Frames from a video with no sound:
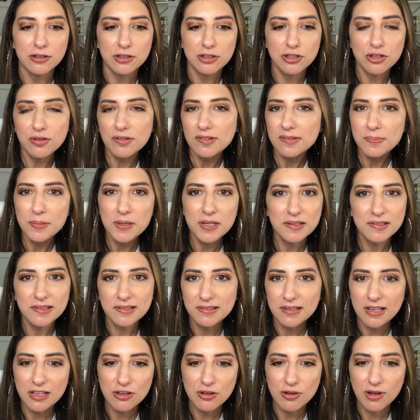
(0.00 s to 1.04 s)
use
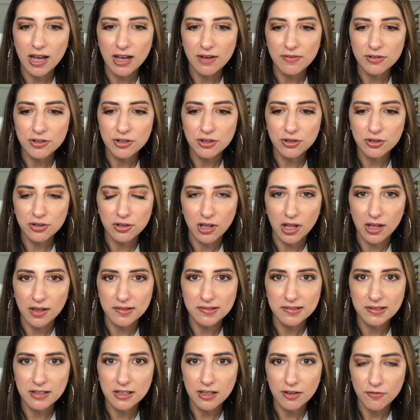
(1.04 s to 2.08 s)
pieces that you have in your
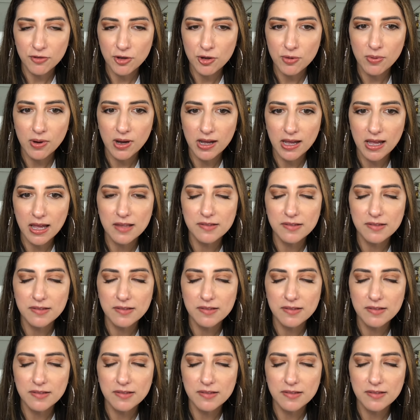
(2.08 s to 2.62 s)
closet if you want.